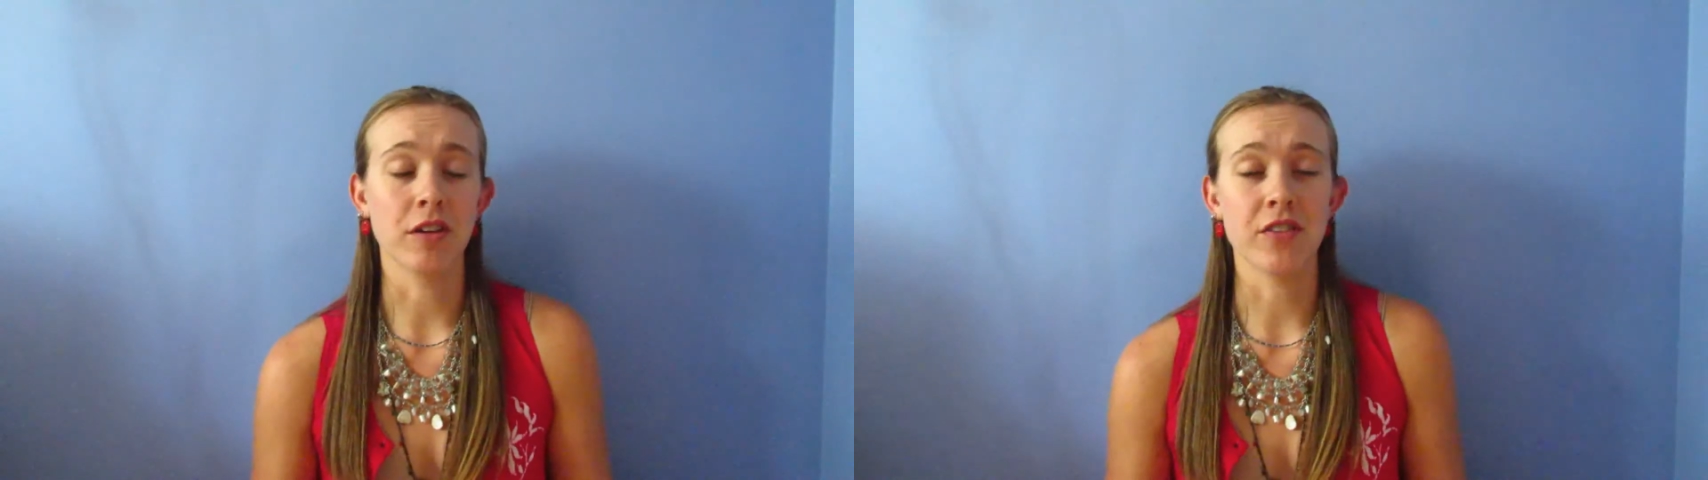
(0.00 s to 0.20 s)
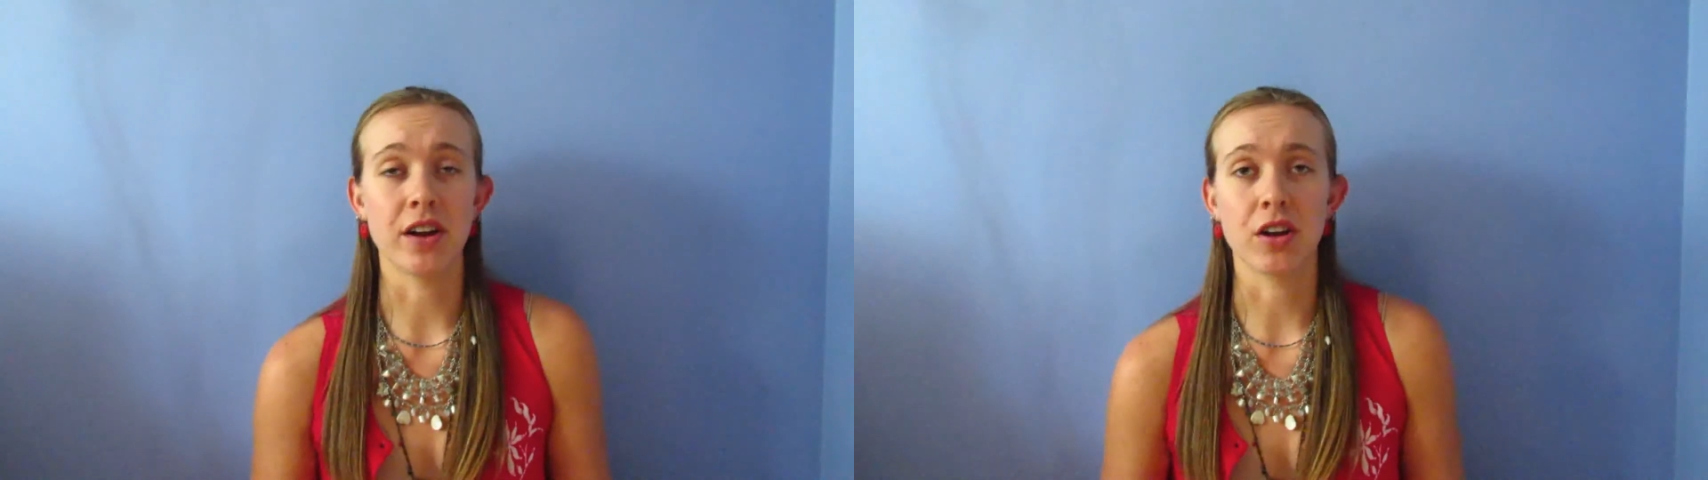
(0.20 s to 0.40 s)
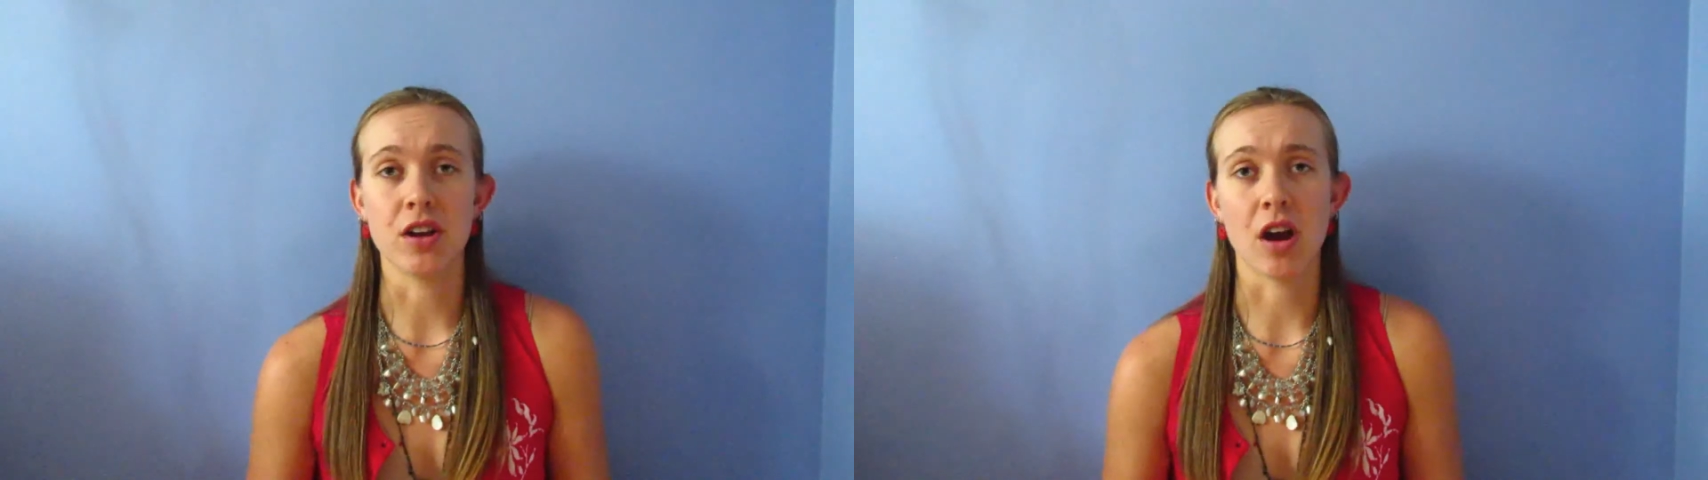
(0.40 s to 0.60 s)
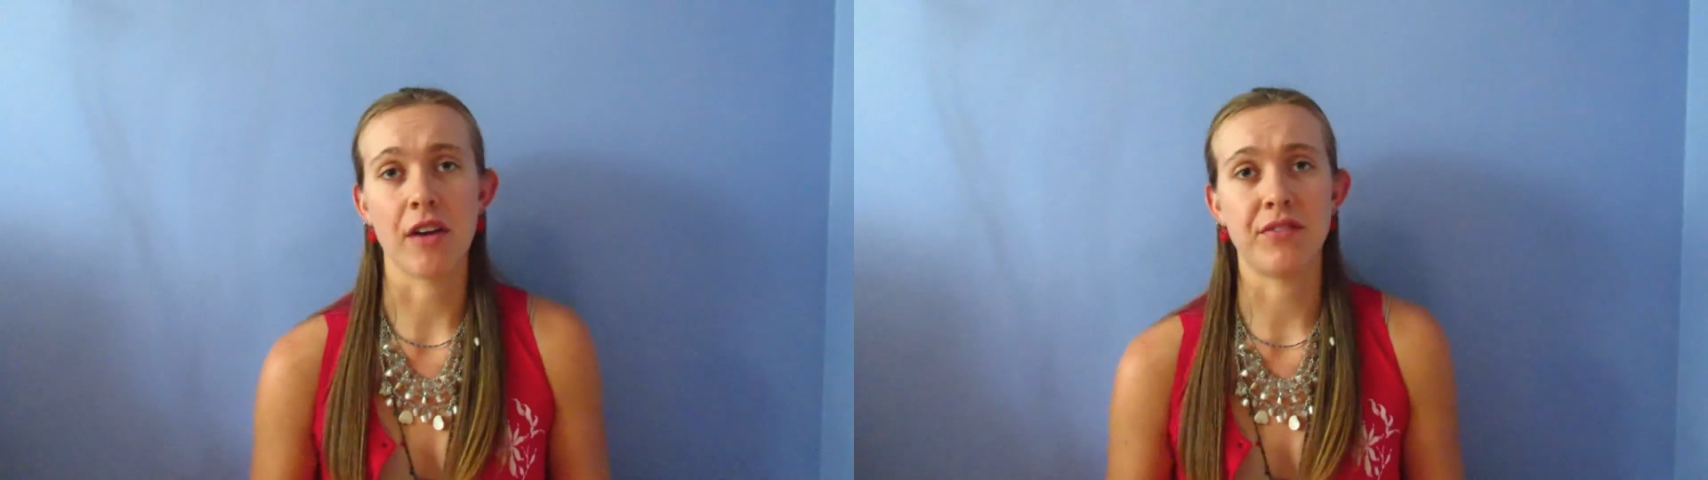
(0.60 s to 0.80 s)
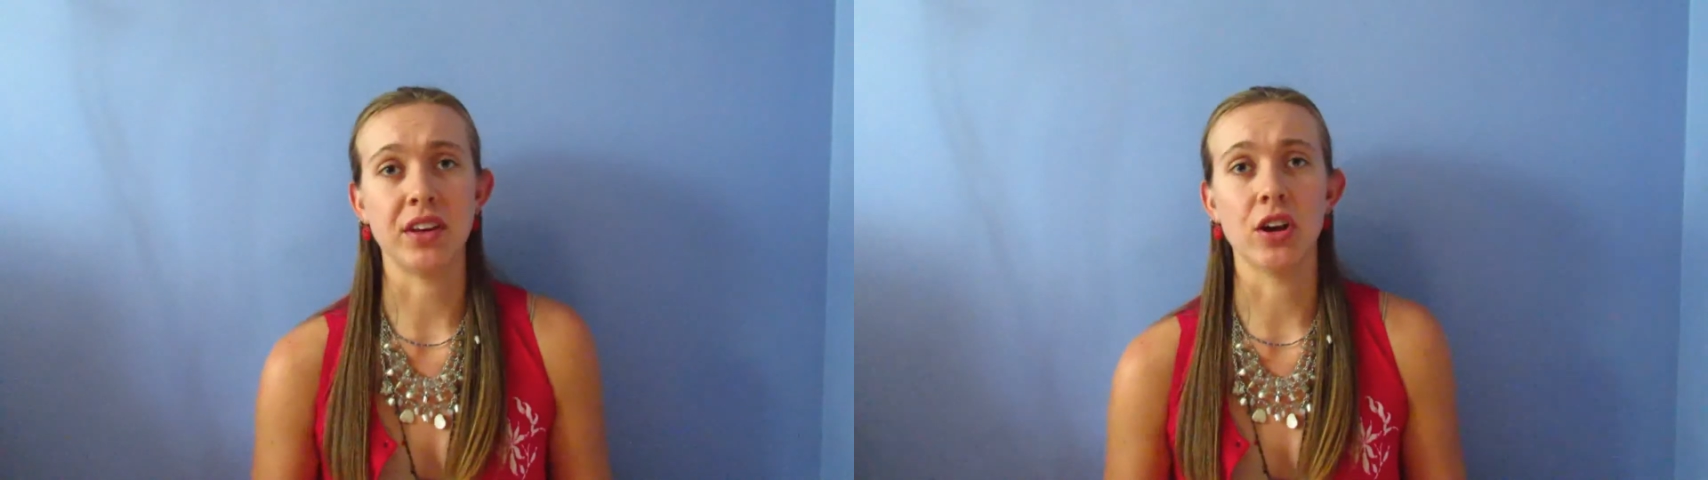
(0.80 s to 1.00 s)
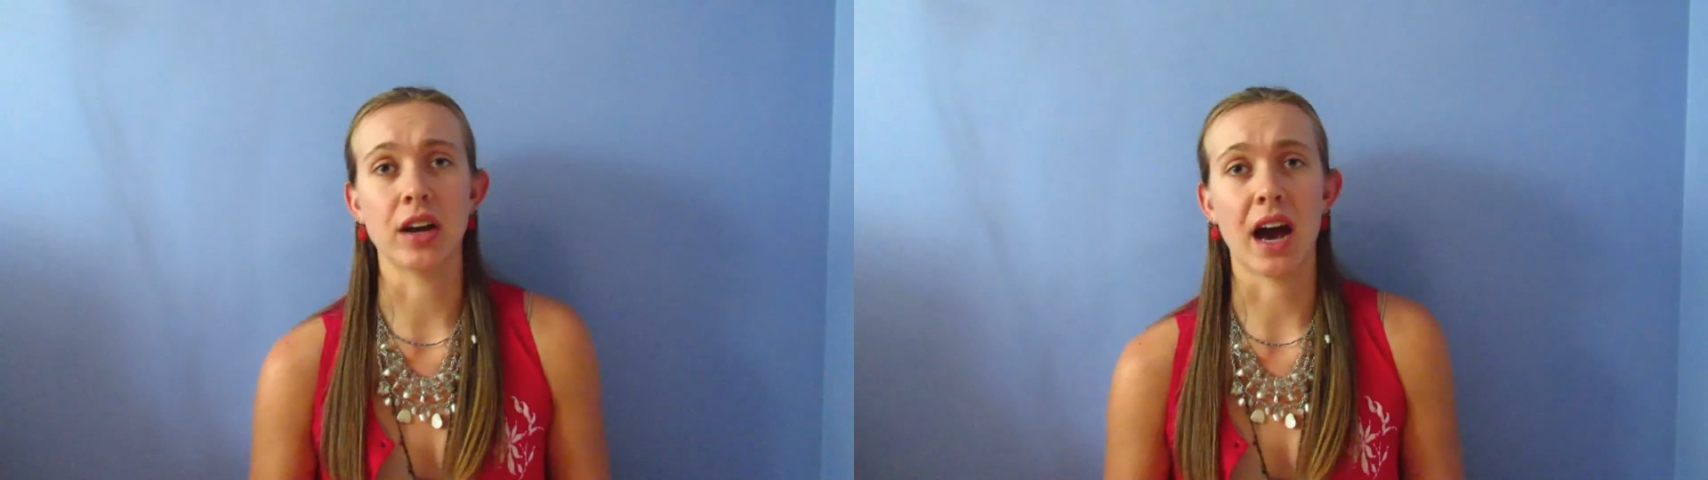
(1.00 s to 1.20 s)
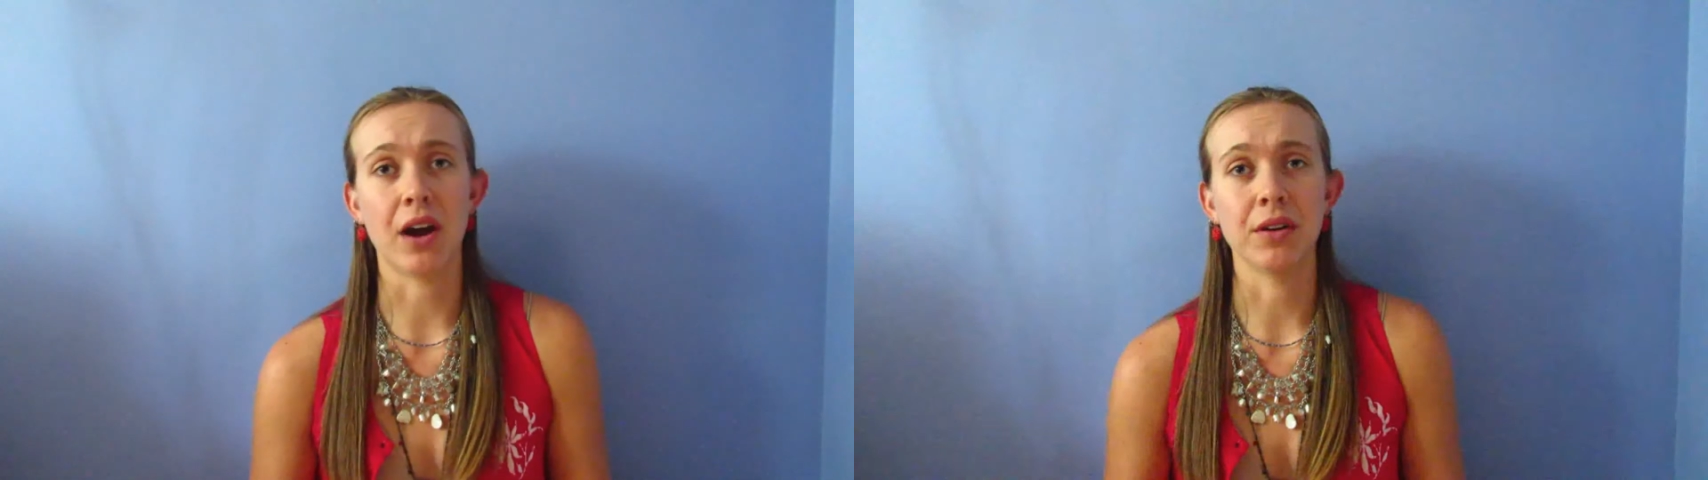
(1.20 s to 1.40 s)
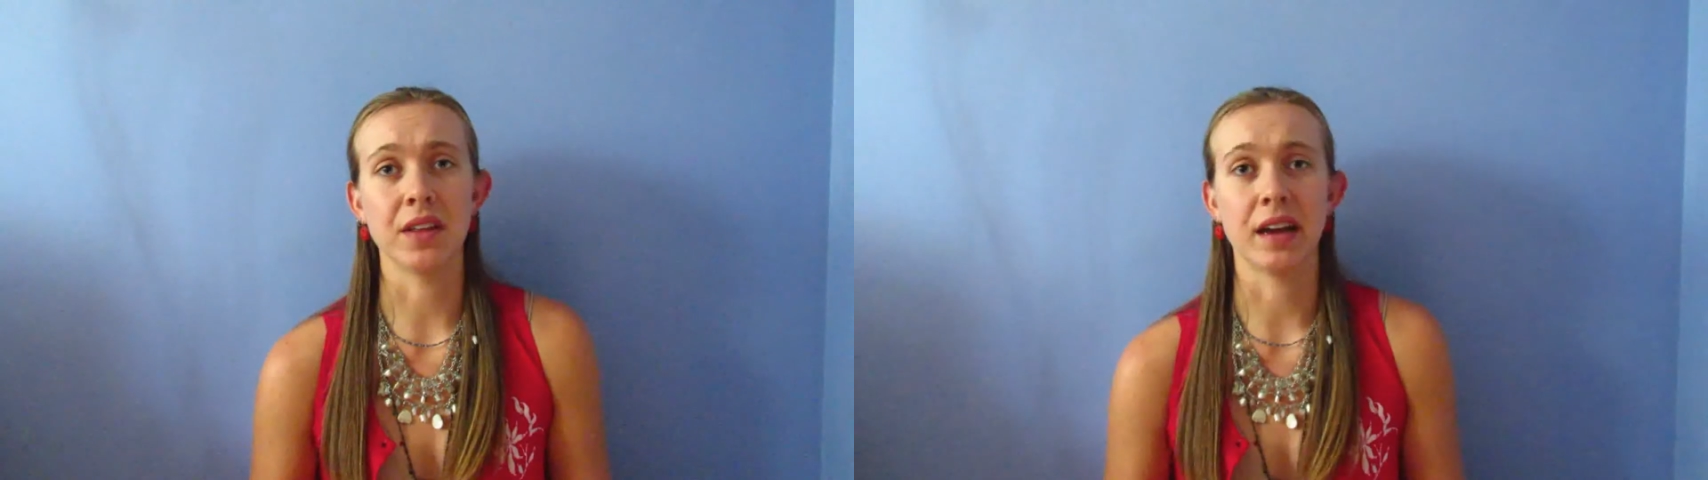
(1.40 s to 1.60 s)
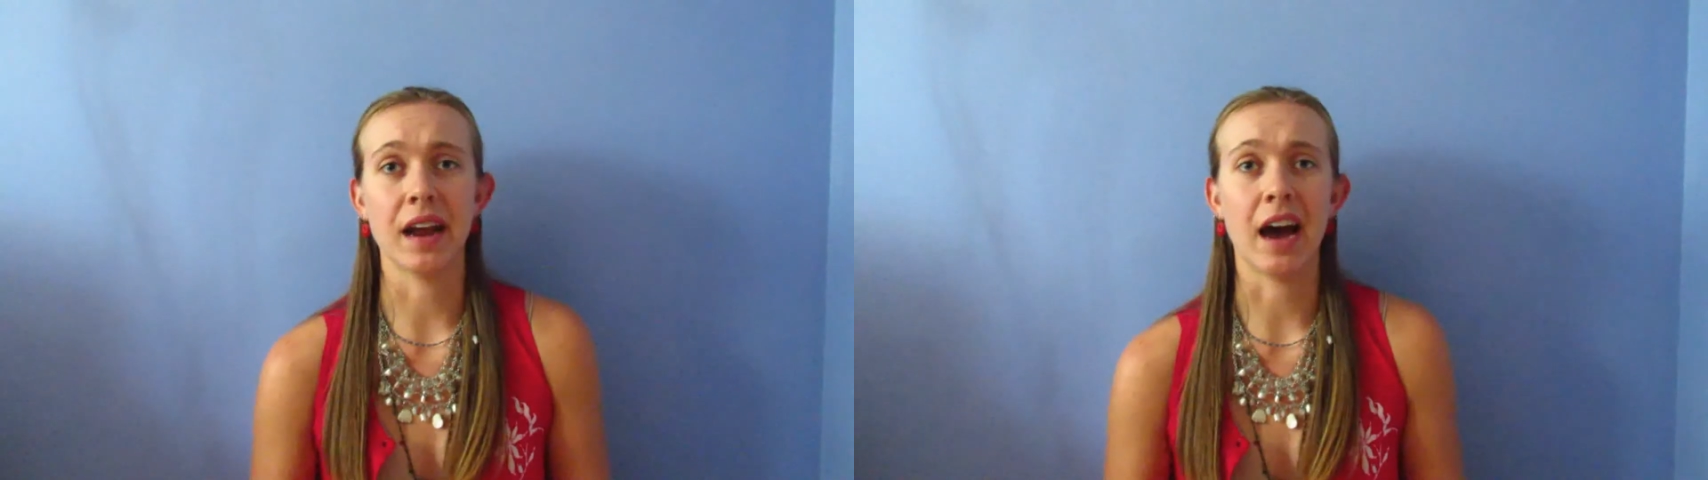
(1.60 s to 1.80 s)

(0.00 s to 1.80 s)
friend could not figure it out with like an